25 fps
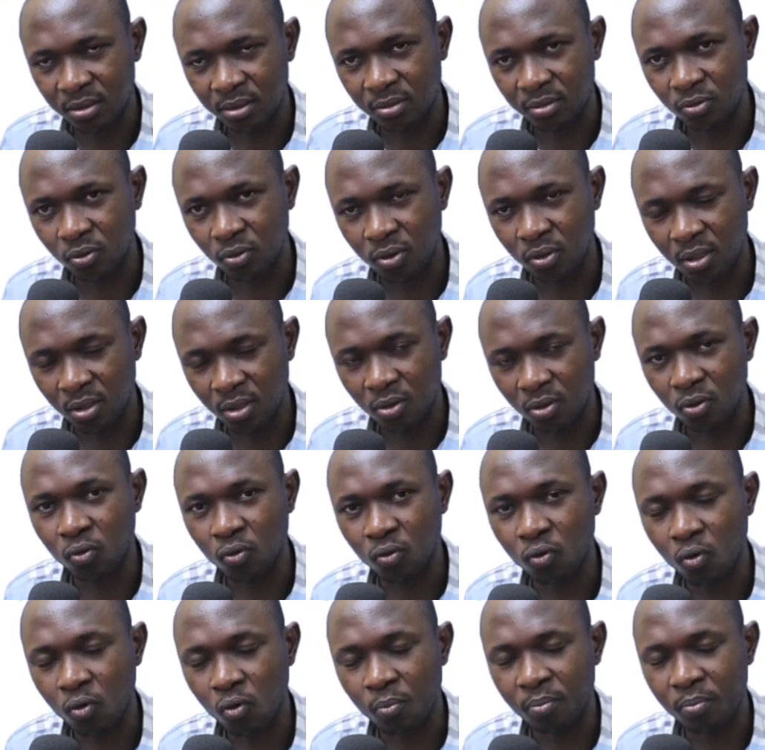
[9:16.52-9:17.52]
if we're
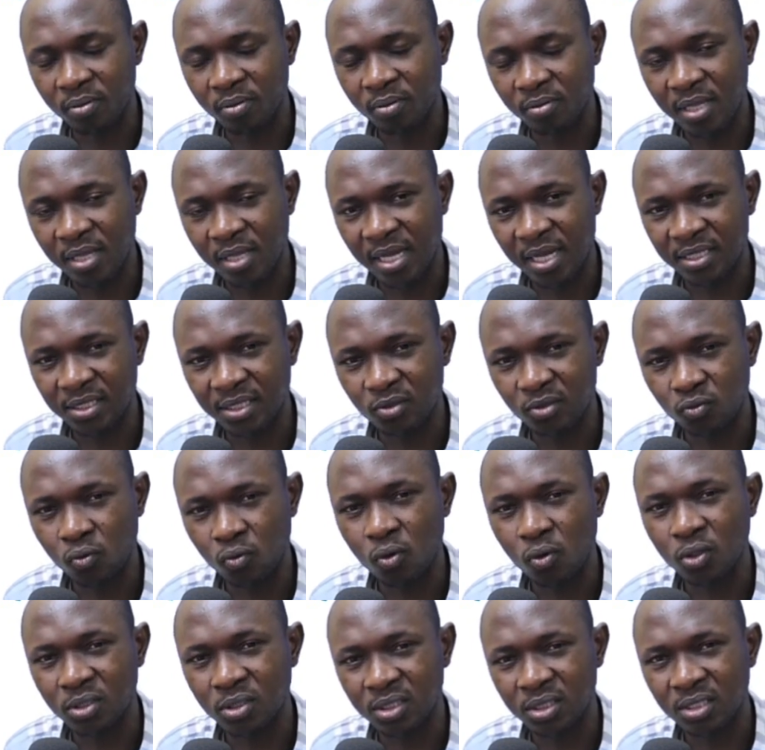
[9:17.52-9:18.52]
talking about so many
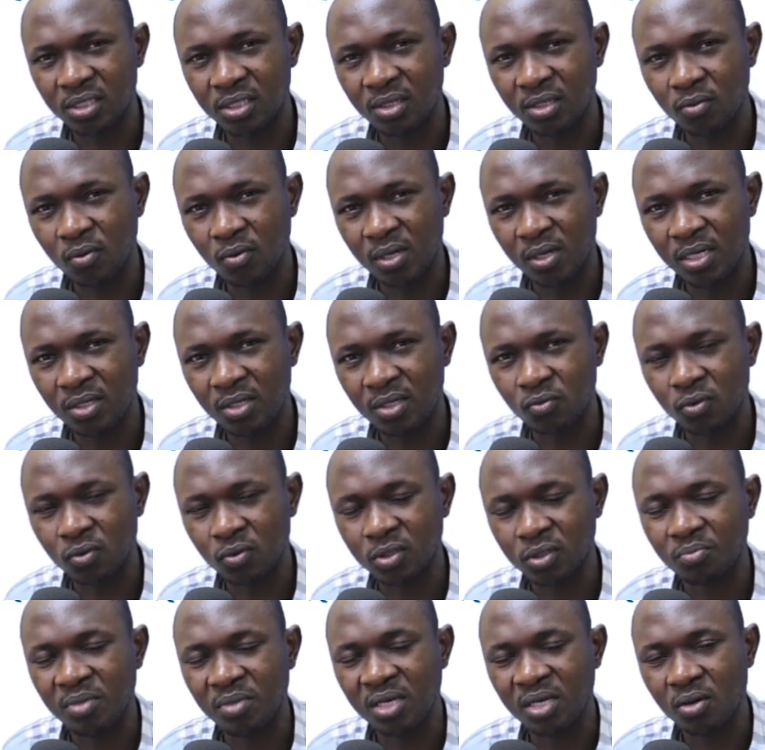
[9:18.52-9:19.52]
items placed together,
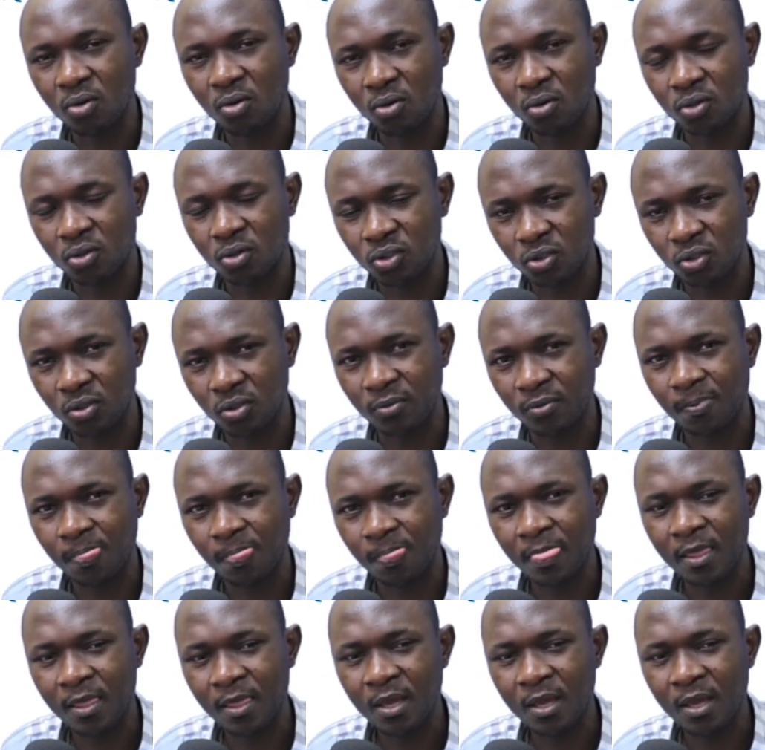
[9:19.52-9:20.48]
then those items will